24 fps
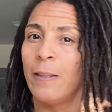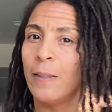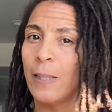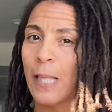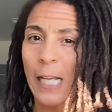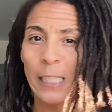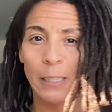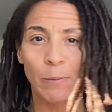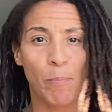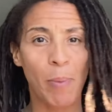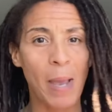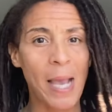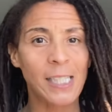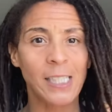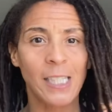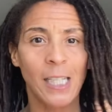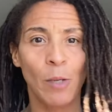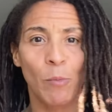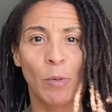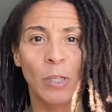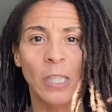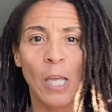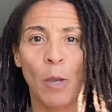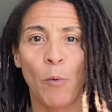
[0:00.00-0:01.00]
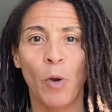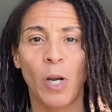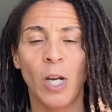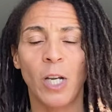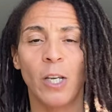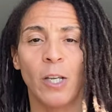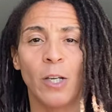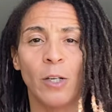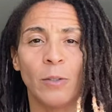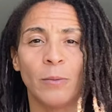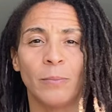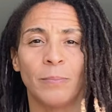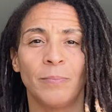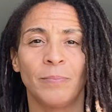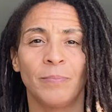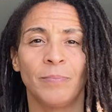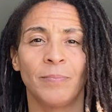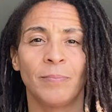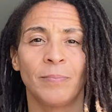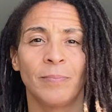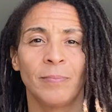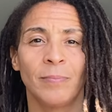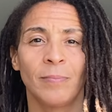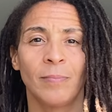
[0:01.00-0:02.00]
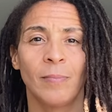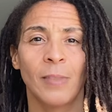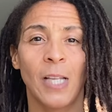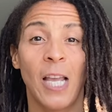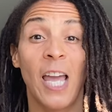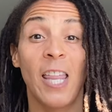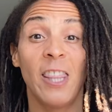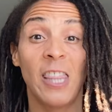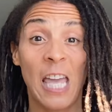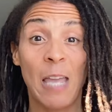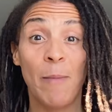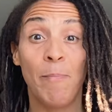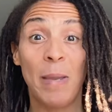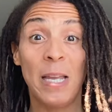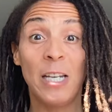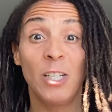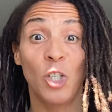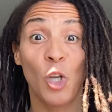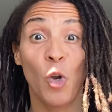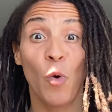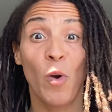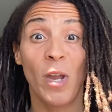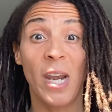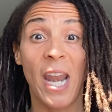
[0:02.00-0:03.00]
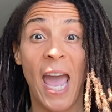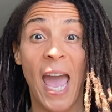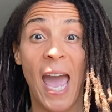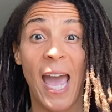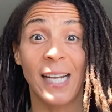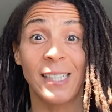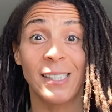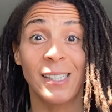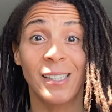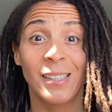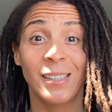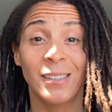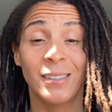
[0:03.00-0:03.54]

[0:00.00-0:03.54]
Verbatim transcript: That's basically what they want to do. And they've been doing that.